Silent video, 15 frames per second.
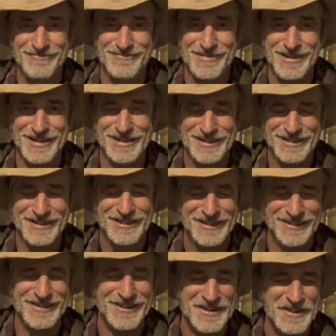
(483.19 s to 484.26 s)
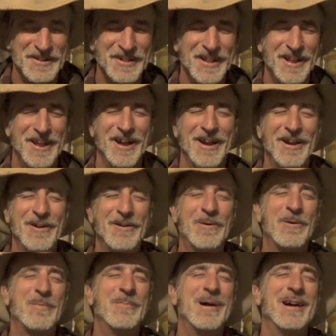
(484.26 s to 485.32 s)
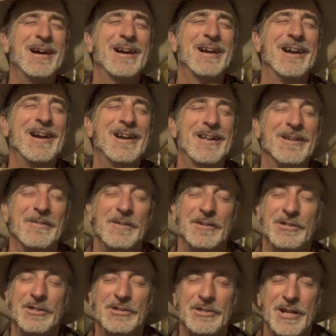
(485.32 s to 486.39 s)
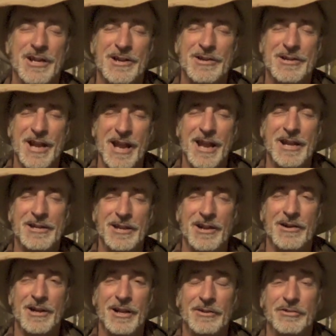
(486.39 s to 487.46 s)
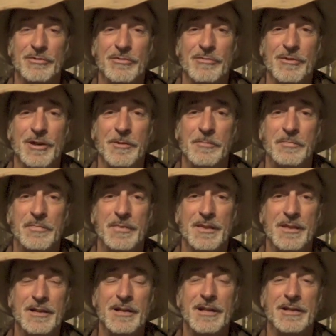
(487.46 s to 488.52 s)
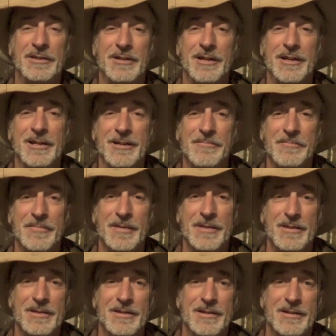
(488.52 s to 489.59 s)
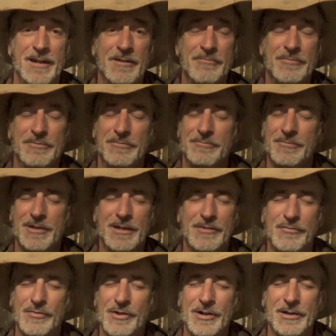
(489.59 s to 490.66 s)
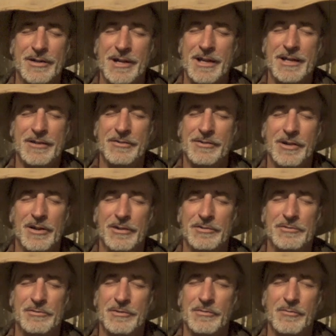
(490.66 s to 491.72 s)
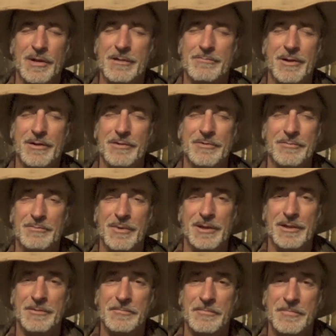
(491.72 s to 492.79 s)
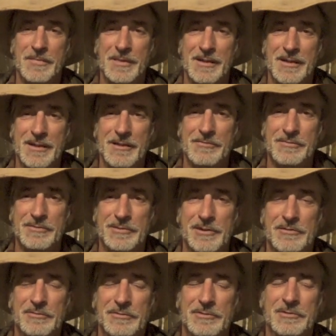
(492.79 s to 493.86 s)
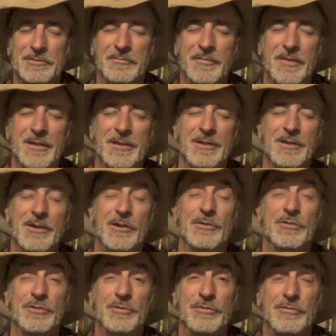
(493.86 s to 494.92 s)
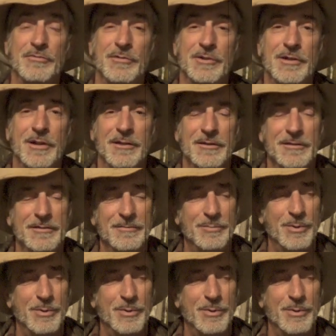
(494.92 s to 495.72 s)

But oh my golly, just to hear Dad tell that story the next day, it was really funny. Dad could tell a story way better than me. He was a good storyteller.